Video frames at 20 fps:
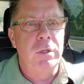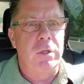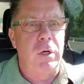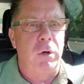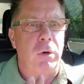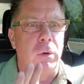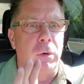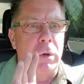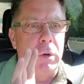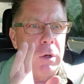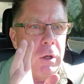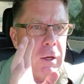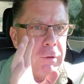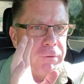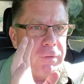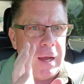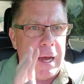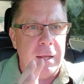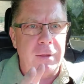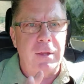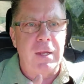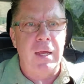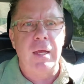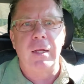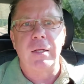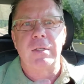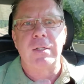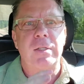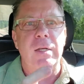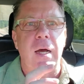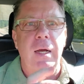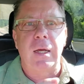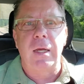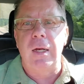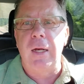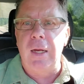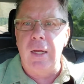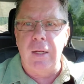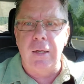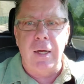So if that thing is
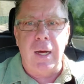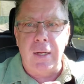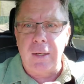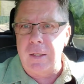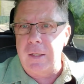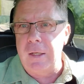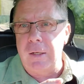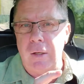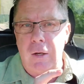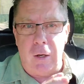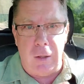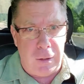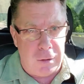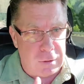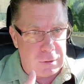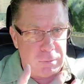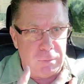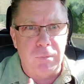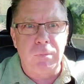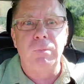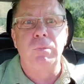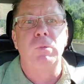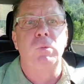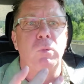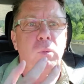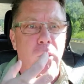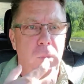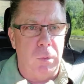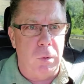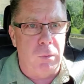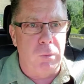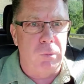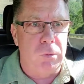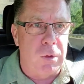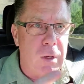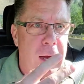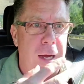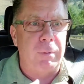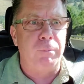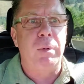sucking it, not
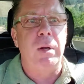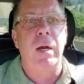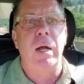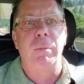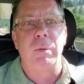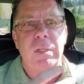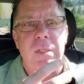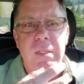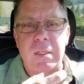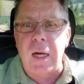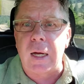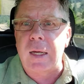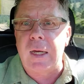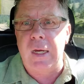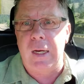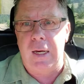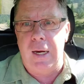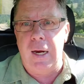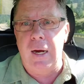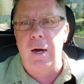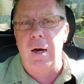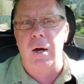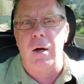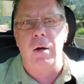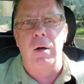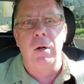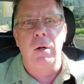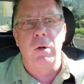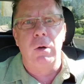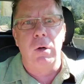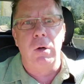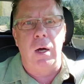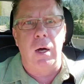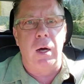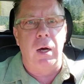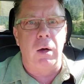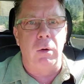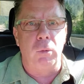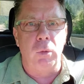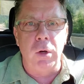being able to suck in air
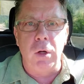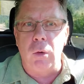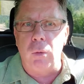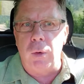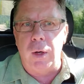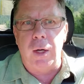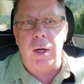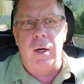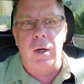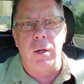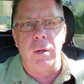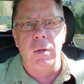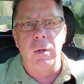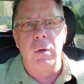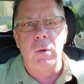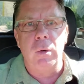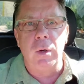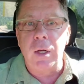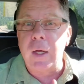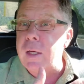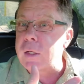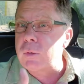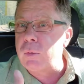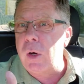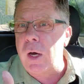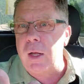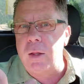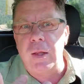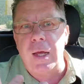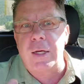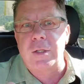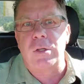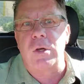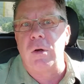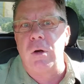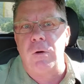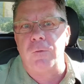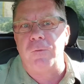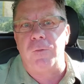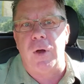real well, guess what? That's
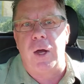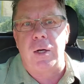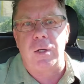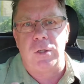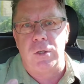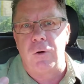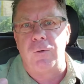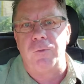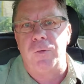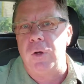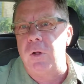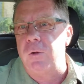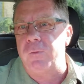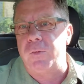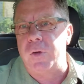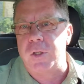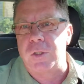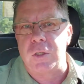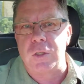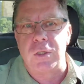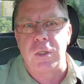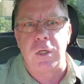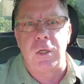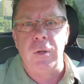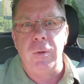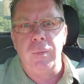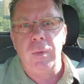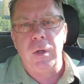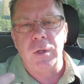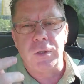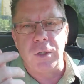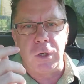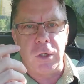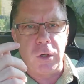going to affect your fuel efficiency. So you